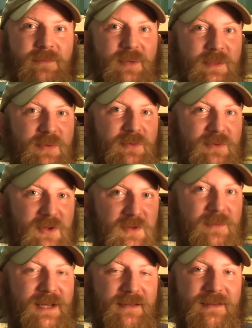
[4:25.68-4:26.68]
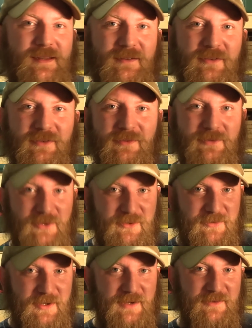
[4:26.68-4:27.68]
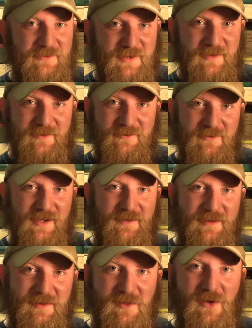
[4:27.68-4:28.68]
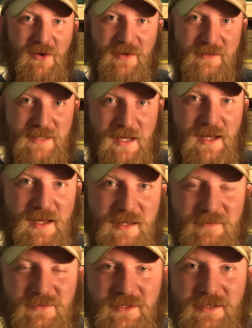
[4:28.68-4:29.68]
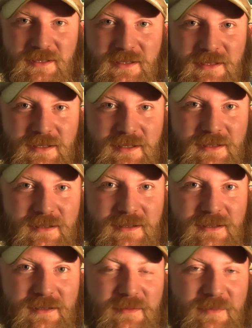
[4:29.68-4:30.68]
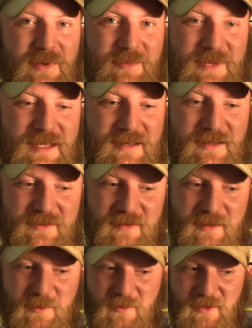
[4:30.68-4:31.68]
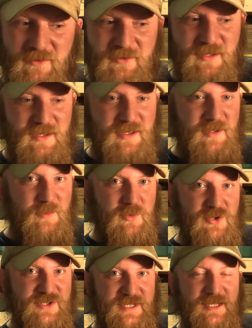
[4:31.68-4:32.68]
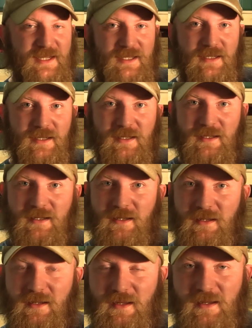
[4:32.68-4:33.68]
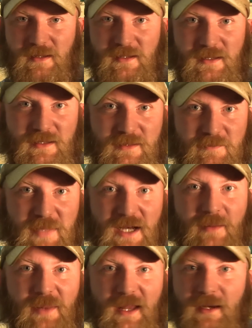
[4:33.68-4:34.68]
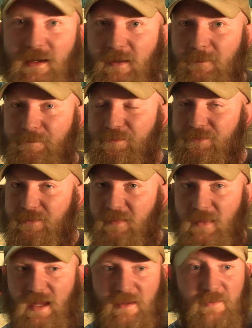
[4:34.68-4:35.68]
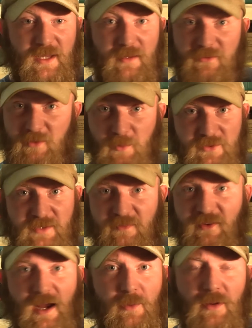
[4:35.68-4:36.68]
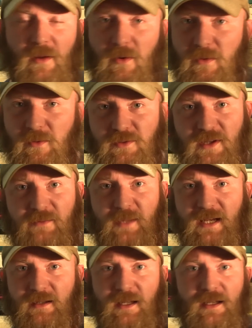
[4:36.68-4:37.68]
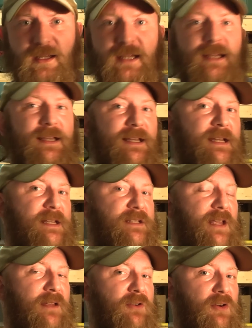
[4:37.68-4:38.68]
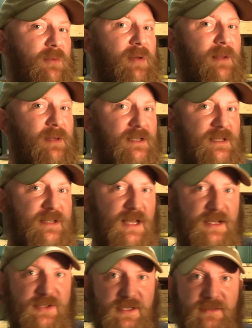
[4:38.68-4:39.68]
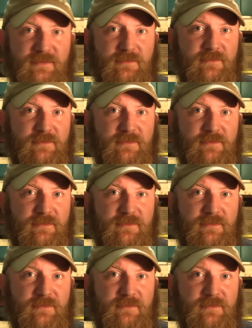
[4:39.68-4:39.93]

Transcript: People knew about this for a very, very, very long time. But because it was presented in public and because there were some viral articles about it, it has entered public discussion.